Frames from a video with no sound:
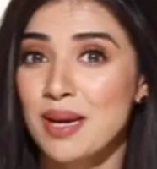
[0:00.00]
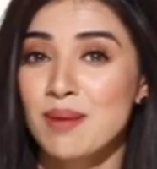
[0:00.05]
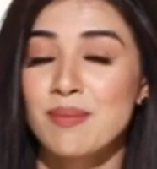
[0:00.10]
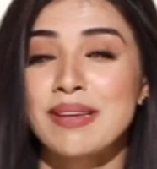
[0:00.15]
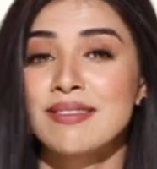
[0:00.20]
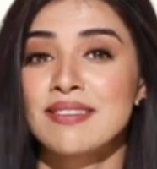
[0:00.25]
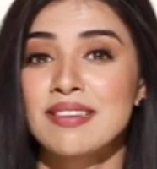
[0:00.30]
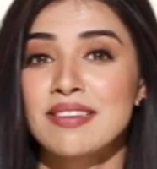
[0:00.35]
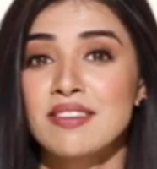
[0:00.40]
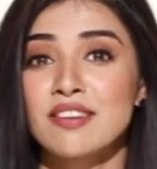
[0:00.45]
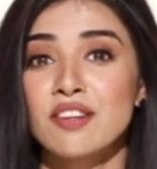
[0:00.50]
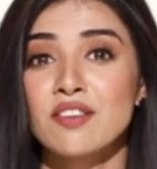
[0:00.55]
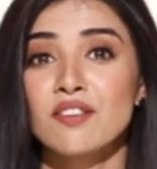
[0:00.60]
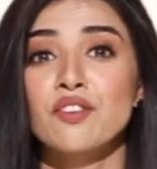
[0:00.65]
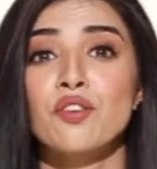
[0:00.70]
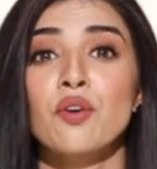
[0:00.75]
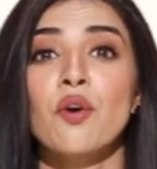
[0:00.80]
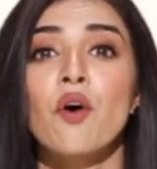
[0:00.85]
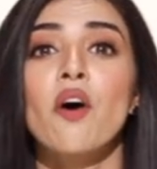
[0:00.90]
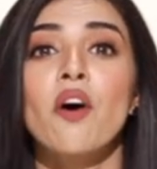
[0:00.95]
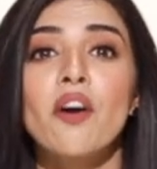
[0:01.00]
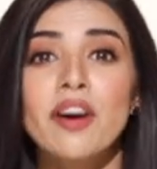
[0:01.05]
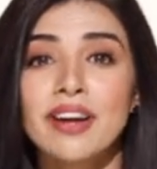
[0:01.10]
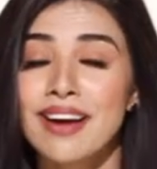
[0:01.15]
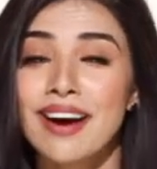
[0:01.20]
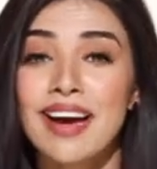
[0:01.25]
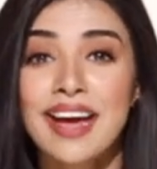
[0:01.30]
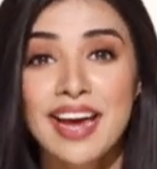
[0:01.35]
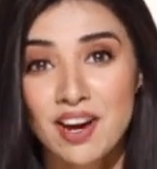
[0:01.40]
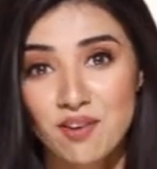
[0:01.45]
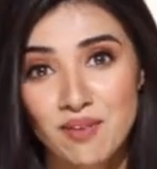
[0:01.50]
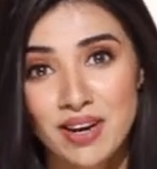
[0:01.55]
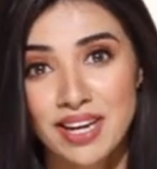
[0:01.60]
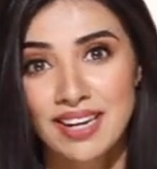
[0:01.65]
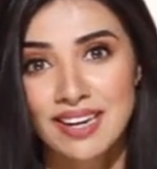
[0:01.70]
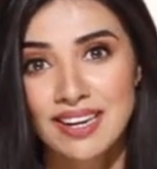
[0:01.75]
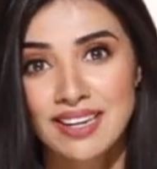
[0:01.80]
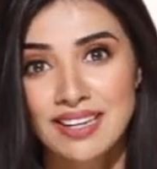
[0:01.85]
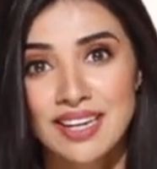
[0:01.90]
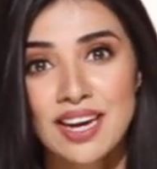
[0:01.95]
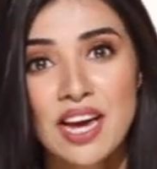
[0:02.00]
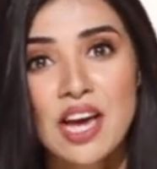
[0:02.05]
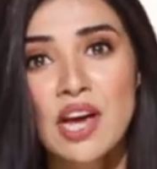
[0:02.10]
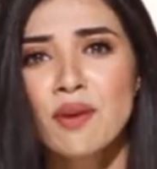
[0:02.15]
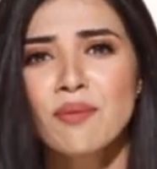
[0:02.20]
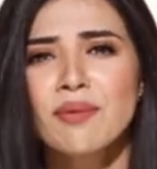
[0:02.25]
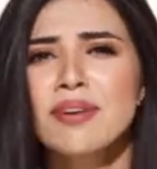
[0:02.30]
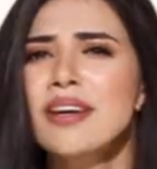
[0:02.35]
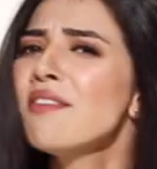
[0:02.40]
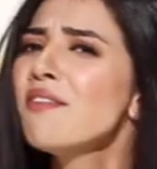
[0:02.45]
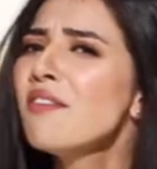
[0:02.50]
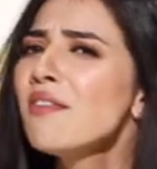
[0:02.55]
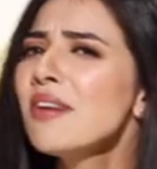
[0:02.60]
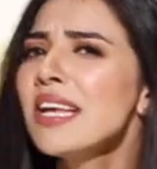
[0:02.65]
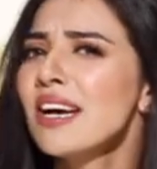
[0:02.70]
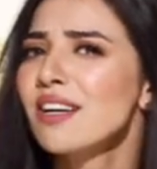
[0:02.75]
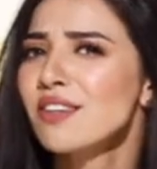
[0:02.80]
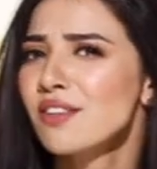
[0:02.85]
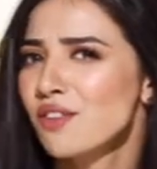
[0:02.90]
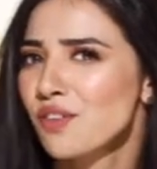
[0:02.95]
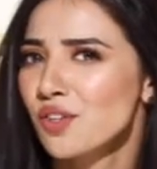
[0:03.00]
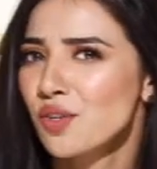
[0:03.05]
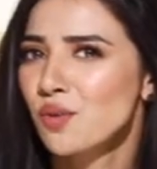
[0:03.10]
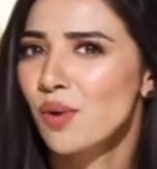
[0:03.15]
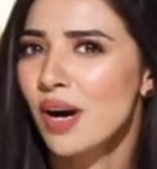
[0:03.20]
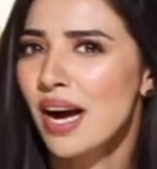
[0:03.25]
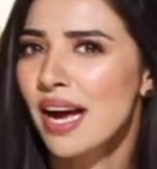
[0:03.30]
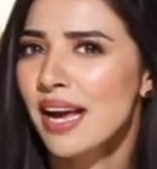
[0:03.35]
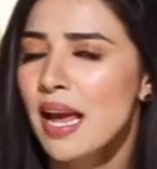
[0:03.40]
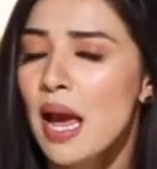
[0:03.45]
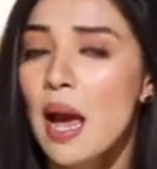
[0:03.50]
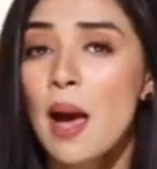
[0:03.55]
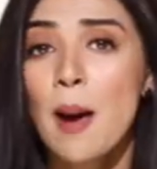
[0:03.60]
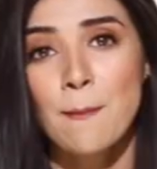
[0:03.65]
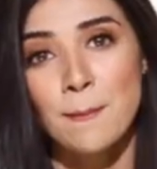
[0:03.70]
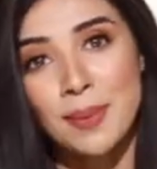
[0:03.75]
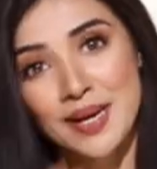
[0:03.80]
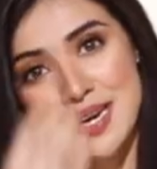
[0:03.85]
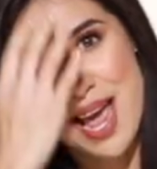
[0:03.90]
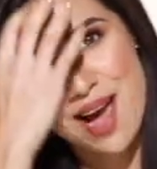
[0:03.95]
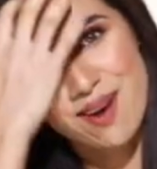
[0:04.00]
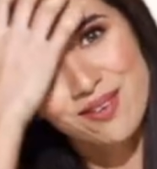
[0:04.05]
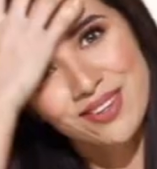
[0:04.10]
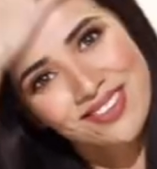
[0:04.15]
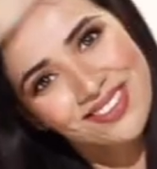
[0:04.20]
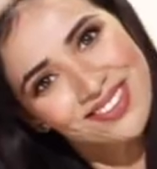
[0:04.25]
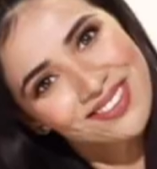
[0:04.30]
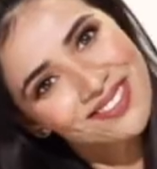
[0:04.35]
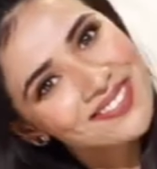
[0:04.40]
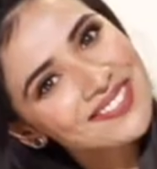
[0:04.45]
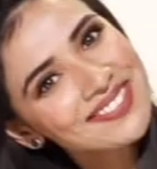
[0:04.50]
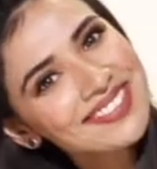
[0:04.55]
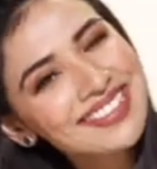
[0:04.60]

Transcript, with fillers: me and my sisters to oil our hair regularly. We never really understood why, but now we do.